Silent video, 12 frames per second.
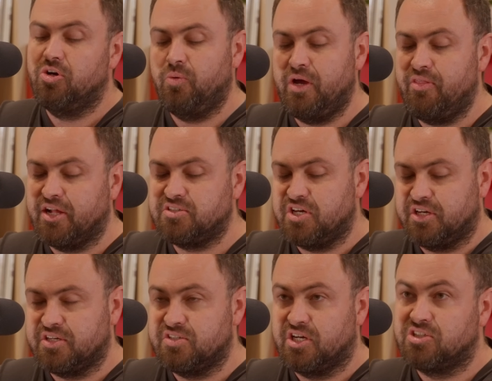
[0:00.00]
where that
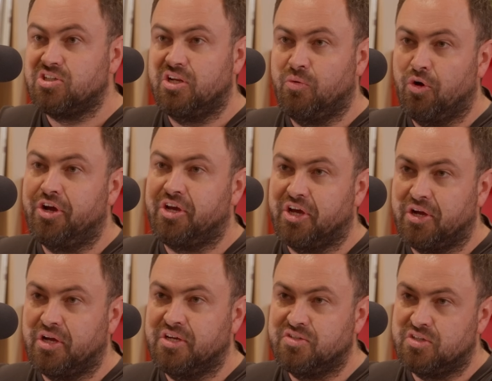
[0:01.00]
tech is actually
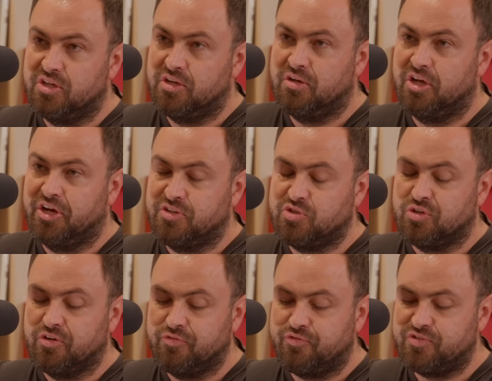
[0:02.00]
working is in
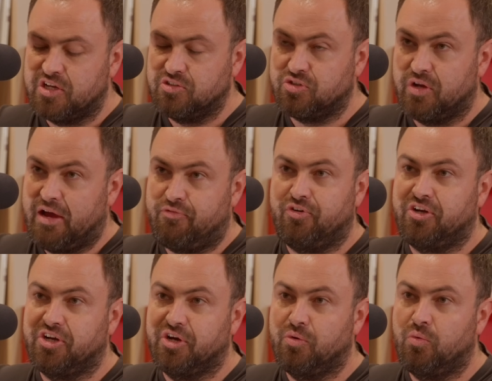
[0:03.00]
sort of Central
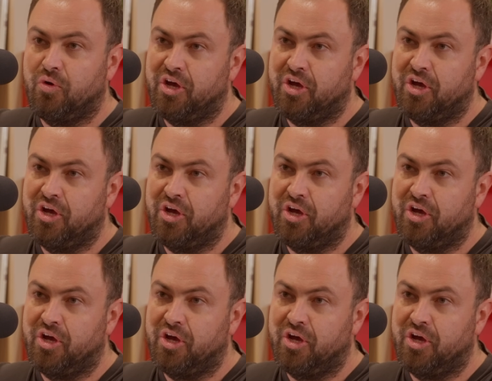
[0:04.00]
Africa,